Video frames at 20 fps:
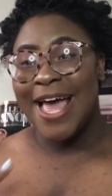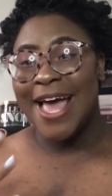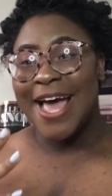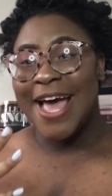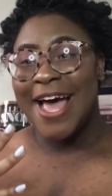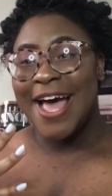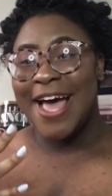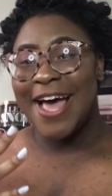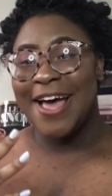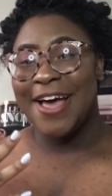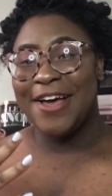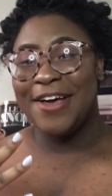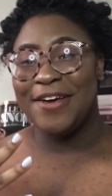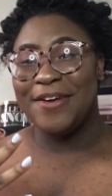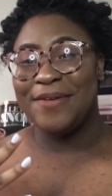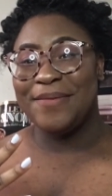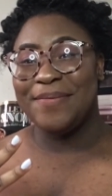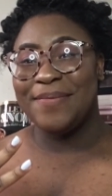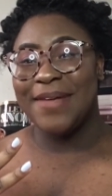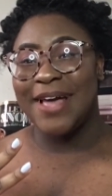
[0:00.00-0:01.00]

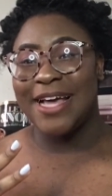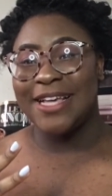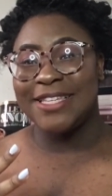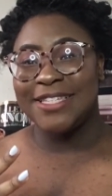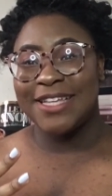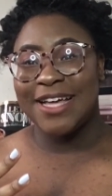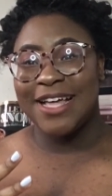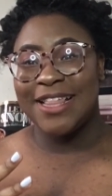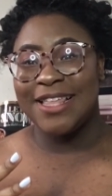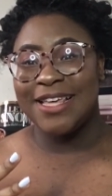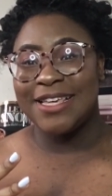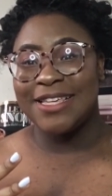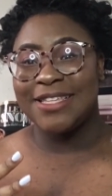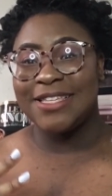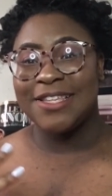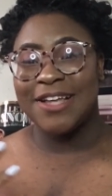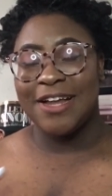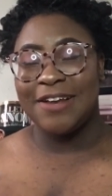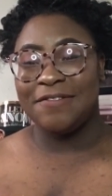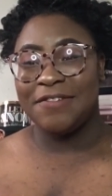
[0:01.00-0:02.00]
I saw this,
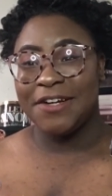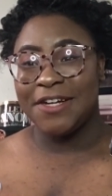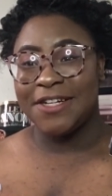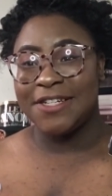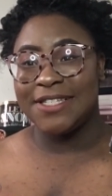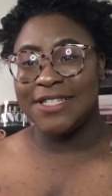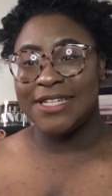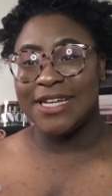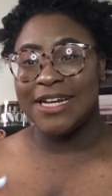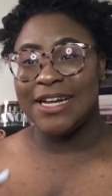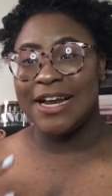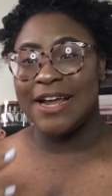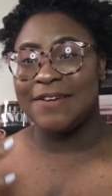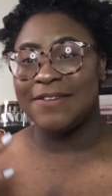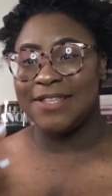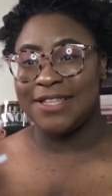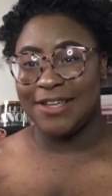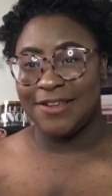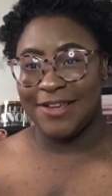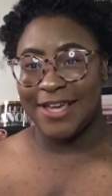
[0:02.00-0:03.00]
thought of Kristen, and I
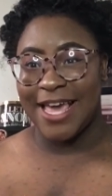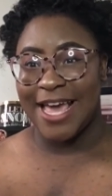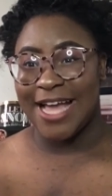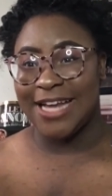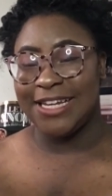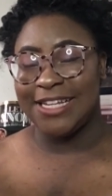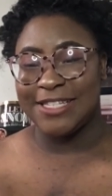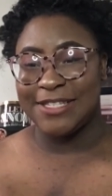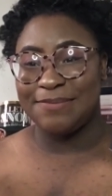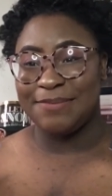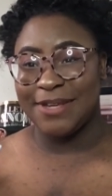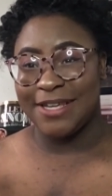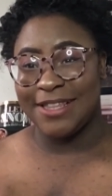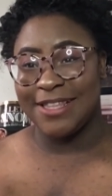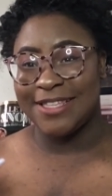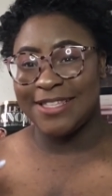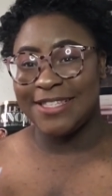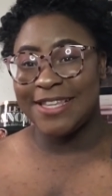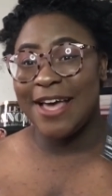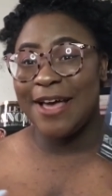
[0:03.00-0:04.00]
was like, okay, I need to pick
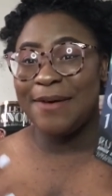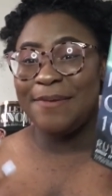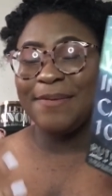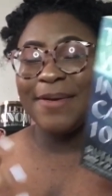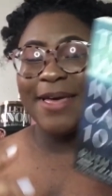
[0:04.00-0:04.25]
this up.